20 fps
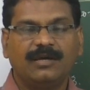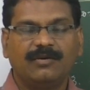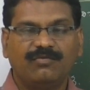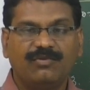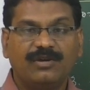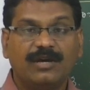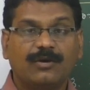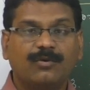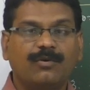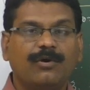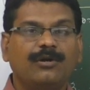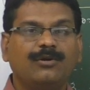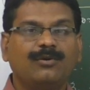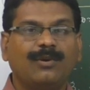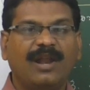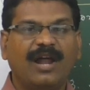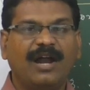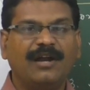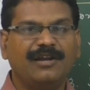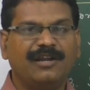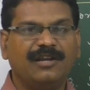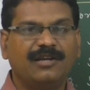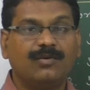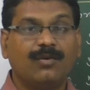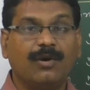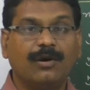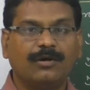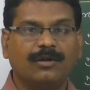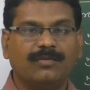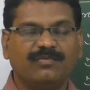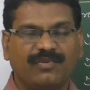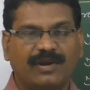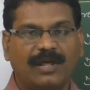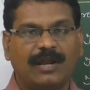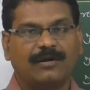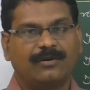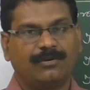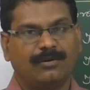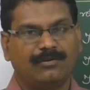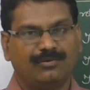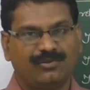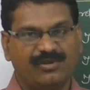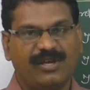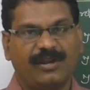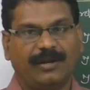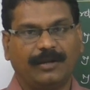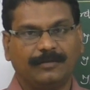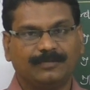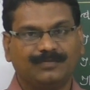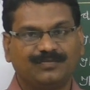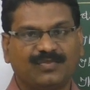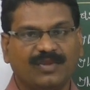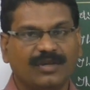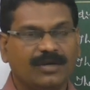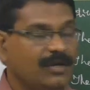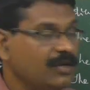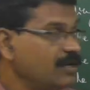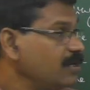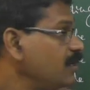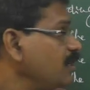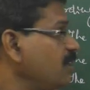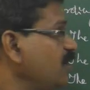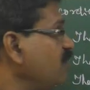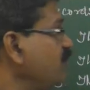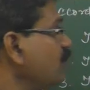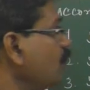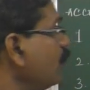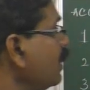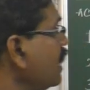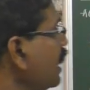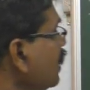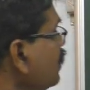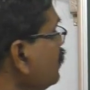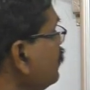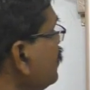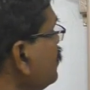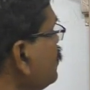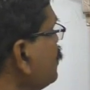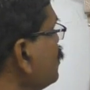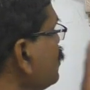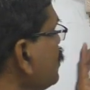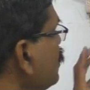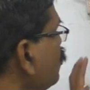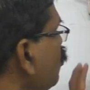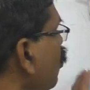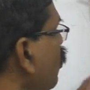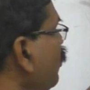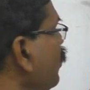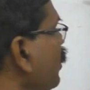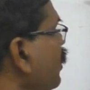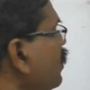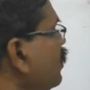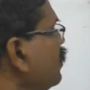we are going to learn in quantum free electron theory. If you look at this topic,